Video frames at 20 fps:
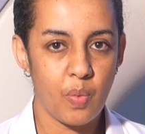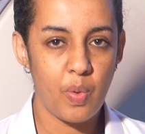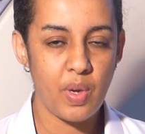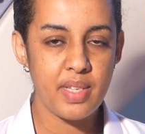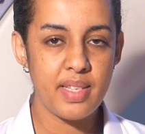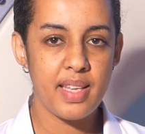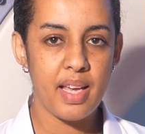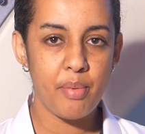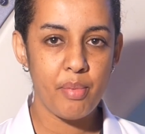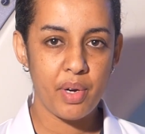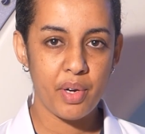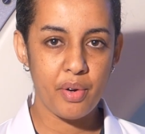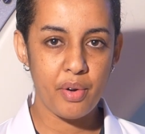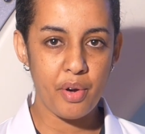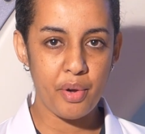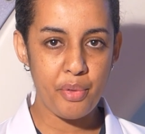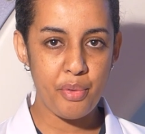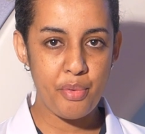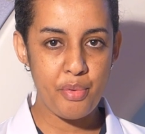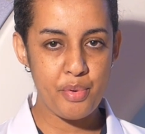When someone
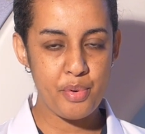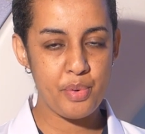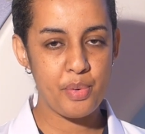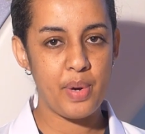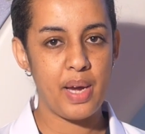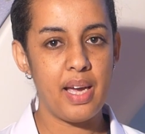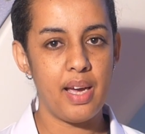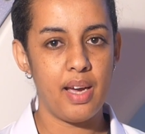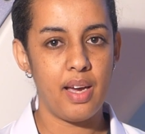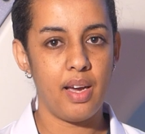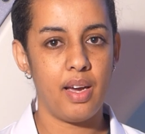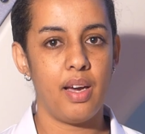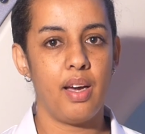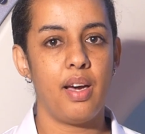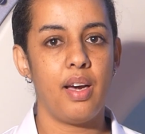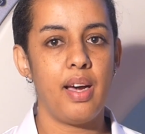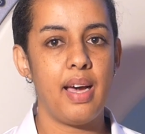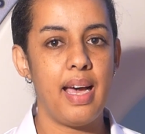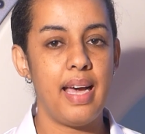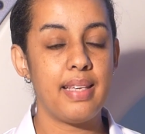goes through
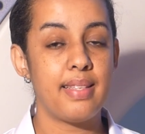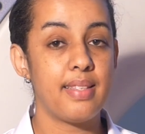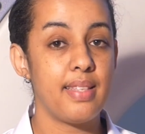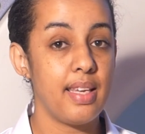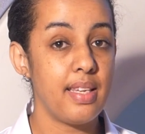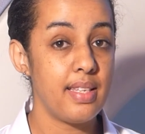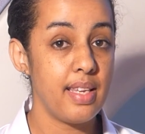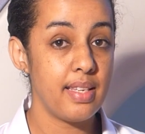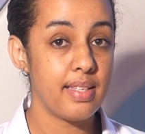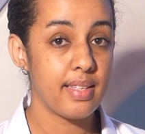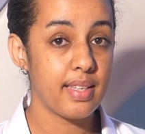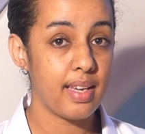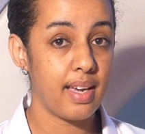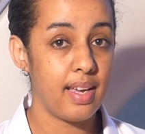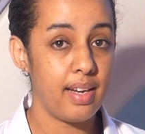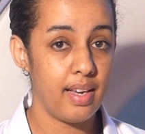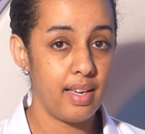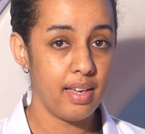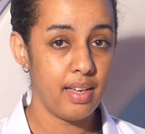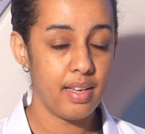a CT
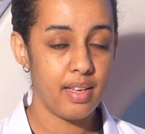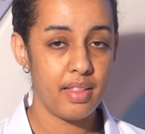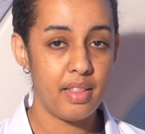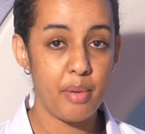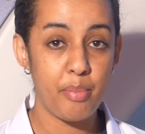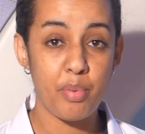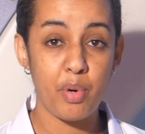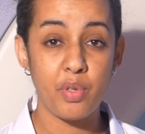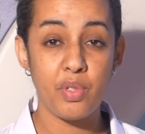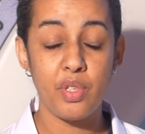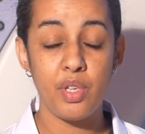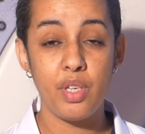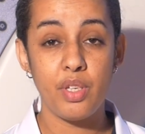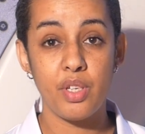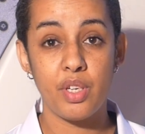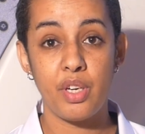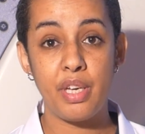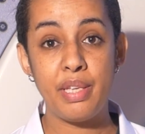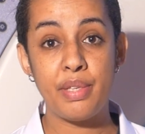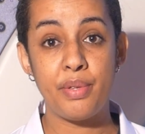scanner, the
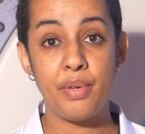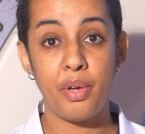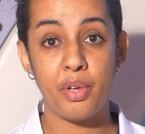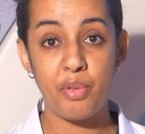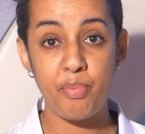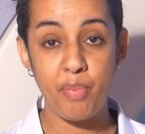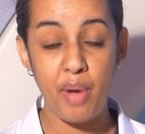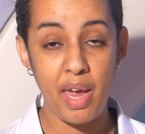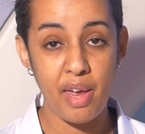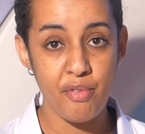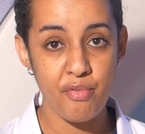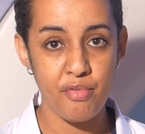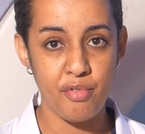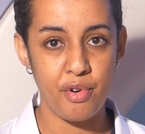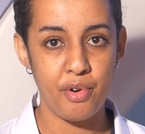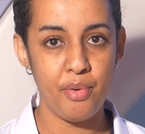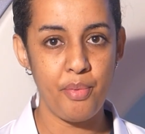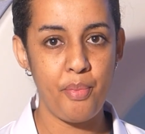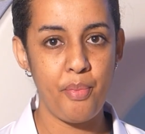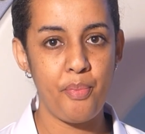procedure is not
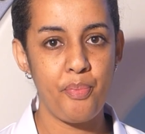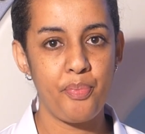painful.